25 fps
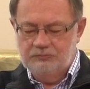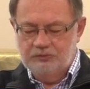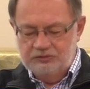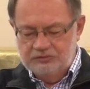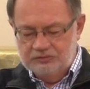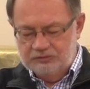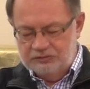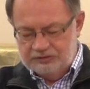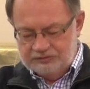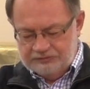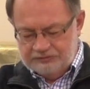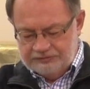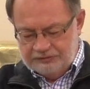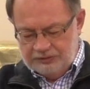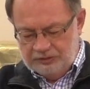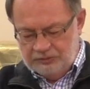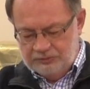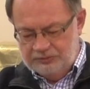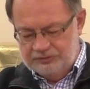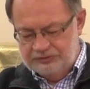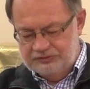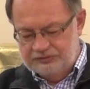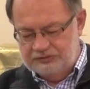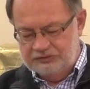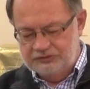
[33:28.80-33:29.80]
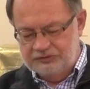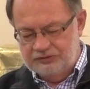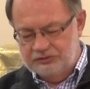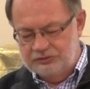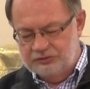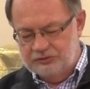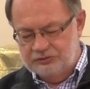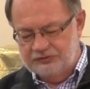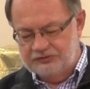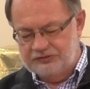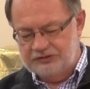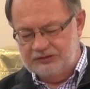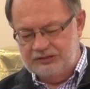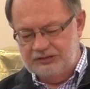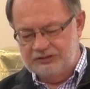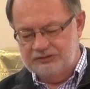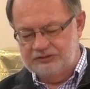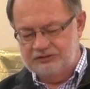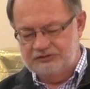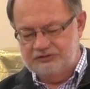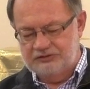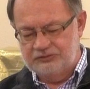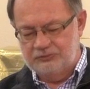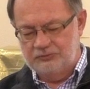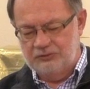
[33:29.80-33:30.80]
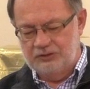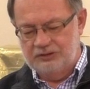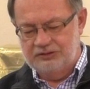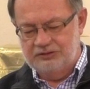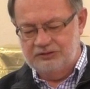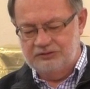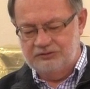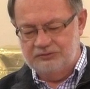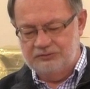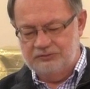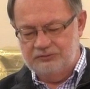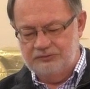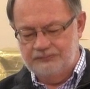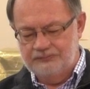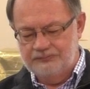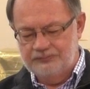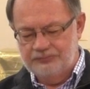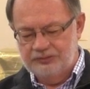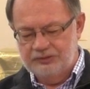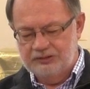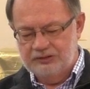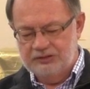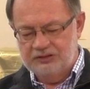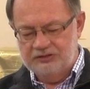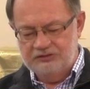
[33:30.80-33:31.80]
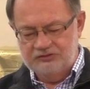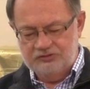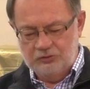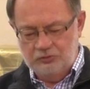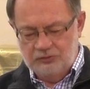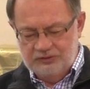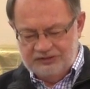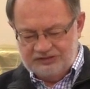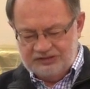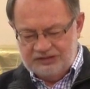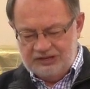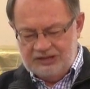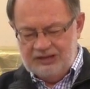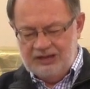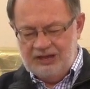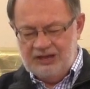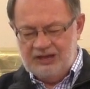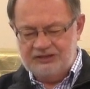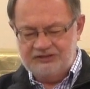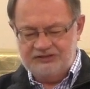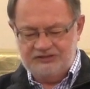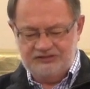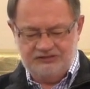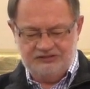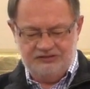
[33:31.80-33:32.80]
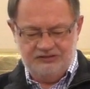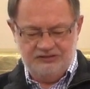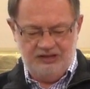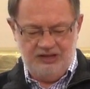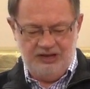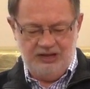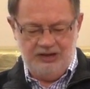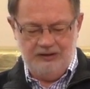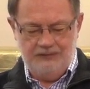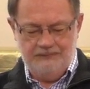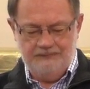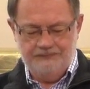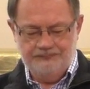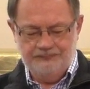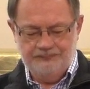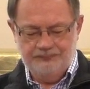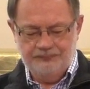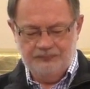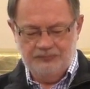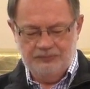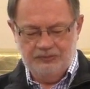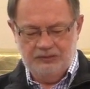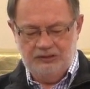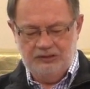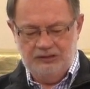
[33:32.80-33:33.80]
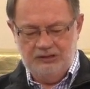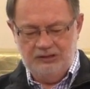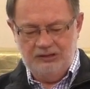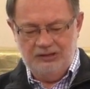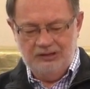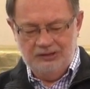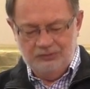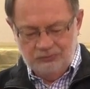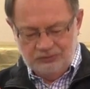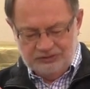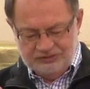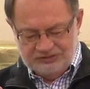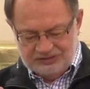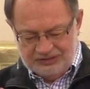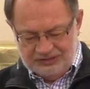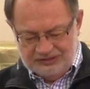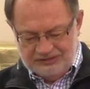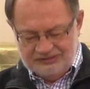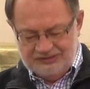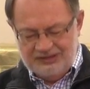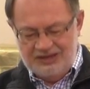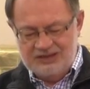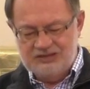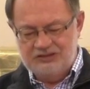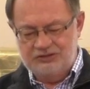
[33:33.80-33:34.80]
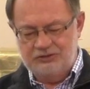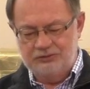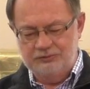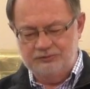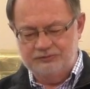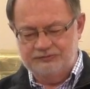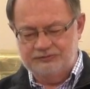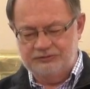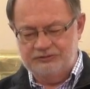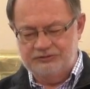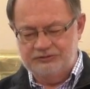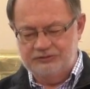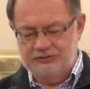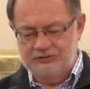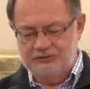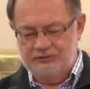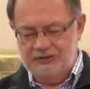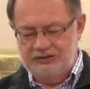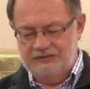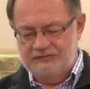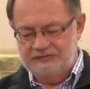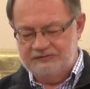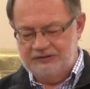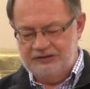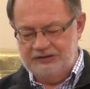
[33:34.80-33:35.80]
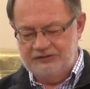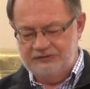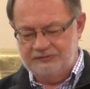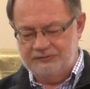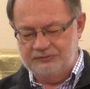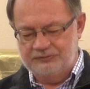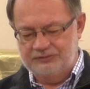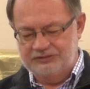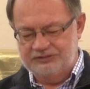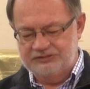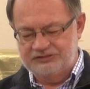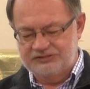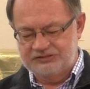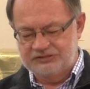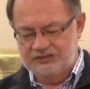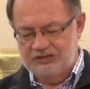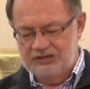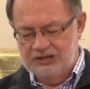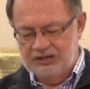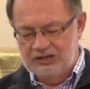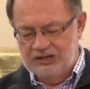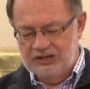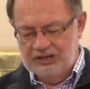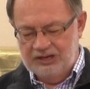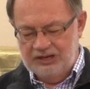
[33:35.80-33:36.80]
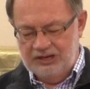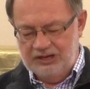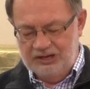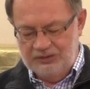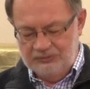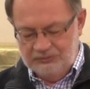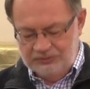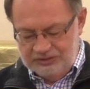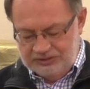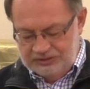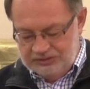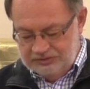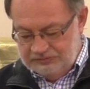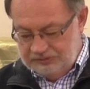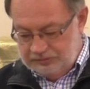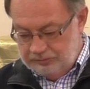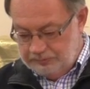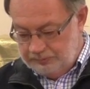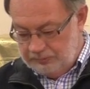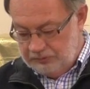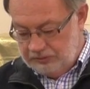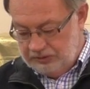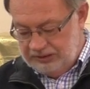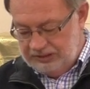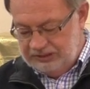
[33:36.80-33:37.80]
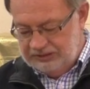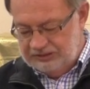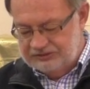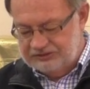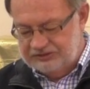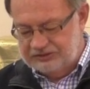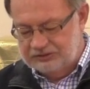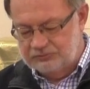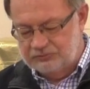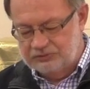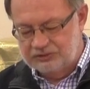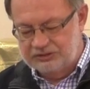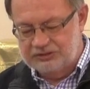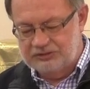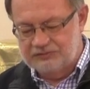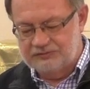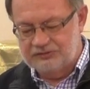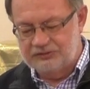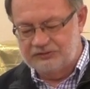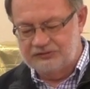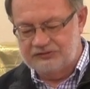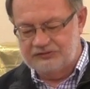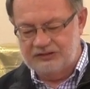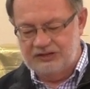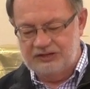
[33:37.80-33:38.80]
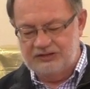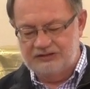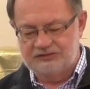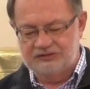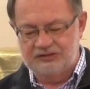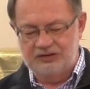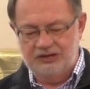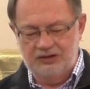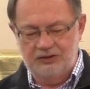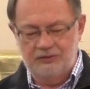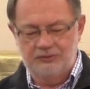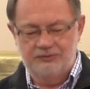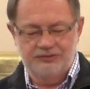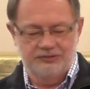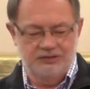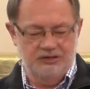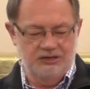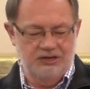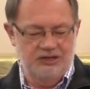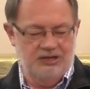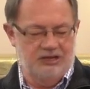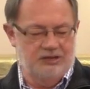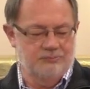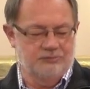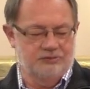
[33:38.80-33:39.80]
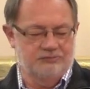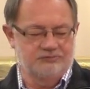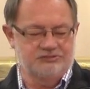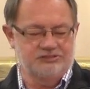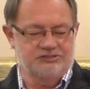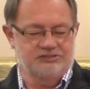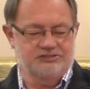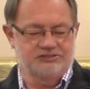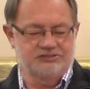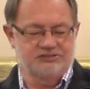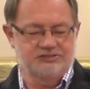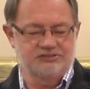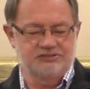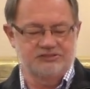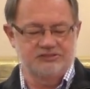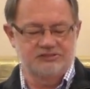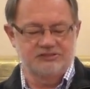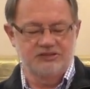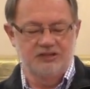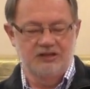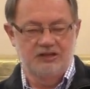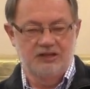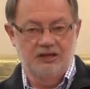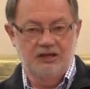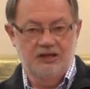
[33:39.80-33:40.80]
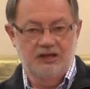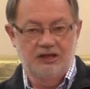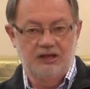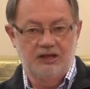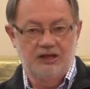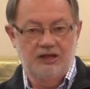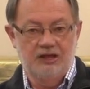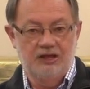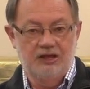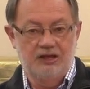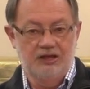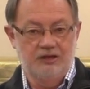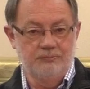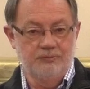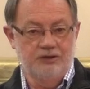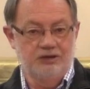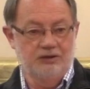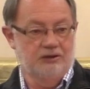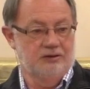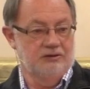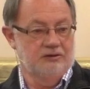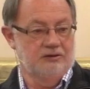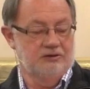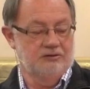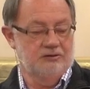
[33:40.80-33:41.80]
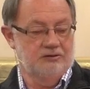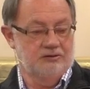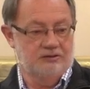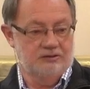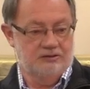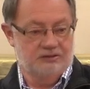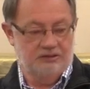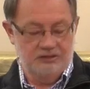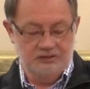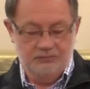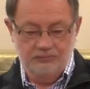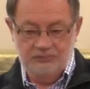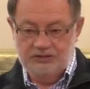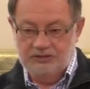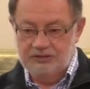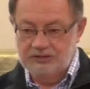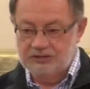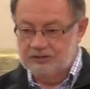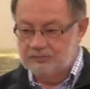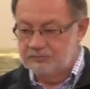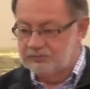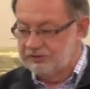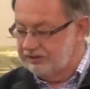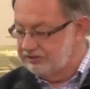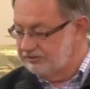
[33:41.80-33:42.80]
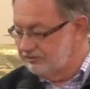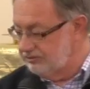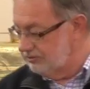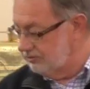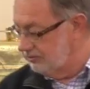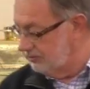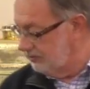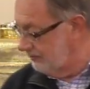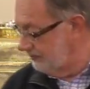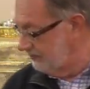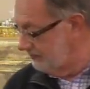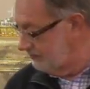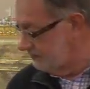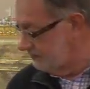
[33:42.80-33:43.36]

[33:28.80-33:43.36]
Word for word: but to look forward to the new thing that you want to do. And so we say yes to that. And we say thank you for your great faithfulness. And we'll give you praise and we'll give you thanks now in the name of Jesus. Amen. Amen. God bless you.